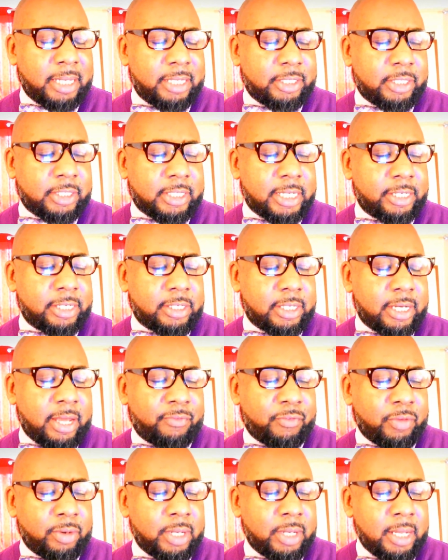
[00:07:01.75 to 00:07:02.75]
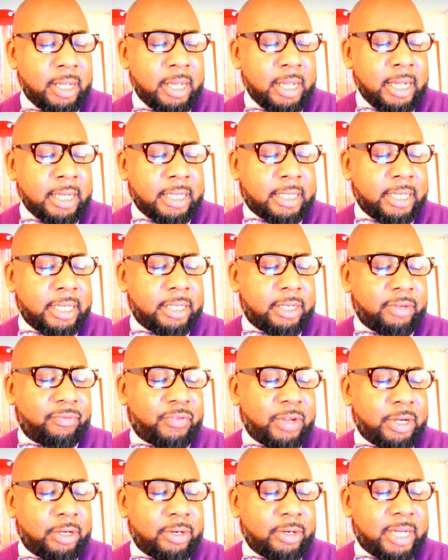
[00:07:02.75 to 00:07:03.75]
legislation effort. Clinton
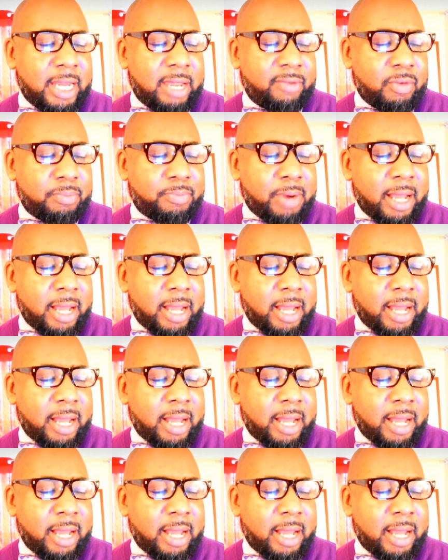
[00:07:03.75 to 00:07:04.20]
defender David